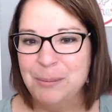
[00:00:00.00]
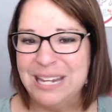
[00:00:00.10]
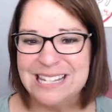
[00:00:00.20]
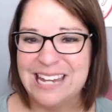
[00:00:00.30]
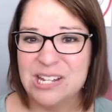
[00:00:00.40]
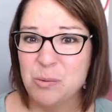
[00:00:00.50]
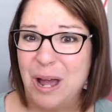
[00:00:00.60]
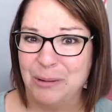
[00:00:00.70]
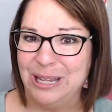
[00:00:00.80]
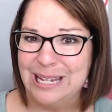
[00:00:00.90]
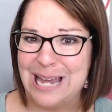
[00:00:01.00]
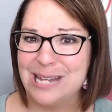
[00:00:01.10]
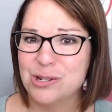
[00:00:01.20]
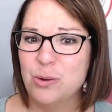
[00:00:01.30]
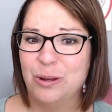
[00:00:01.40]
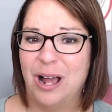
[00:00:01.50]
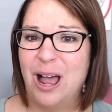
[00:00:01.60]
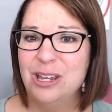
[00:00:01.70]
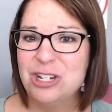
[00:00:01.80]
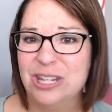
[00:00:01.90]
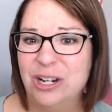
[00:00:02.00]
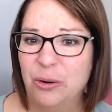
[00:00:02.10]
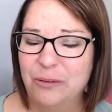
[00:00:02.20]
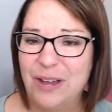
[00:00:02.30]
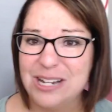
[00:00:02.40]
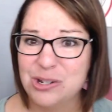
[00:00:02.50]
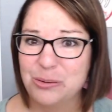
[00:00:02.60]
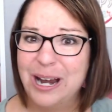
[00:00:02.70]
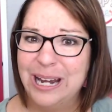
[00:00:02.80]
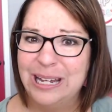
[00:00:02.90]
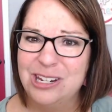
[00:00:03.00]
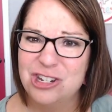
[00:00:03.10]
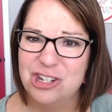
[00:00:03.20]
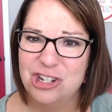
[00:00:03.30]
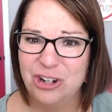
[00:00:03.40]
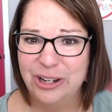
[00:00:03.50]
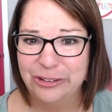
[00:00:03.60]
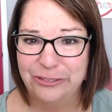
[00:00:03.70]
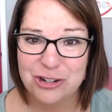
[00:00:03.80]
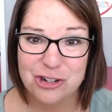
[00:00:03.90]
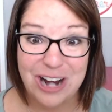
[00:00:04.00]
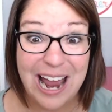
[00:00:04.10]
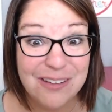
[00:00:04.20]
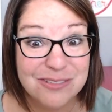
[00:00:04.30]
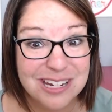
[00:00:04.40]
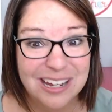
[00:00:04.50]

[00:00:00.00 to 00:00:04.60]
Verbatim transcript: Because guess what? When they get to high school and college and they don't revise their writing and they just turn in their first draft,